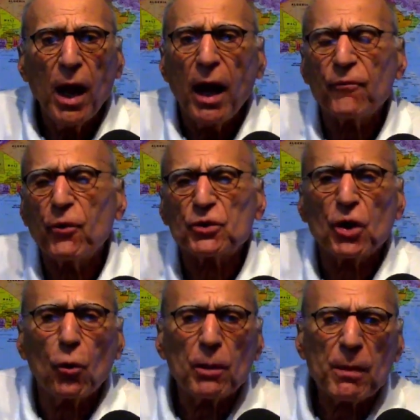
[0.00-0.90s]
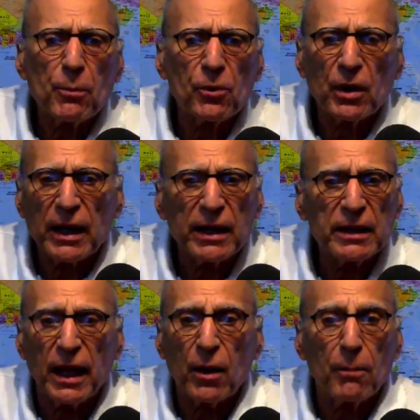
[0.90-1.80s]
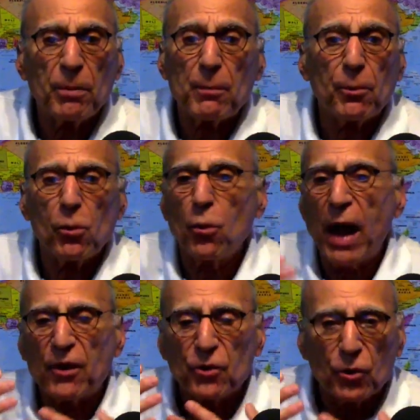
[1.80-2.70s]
Of course, the only people who can get in there are people who had,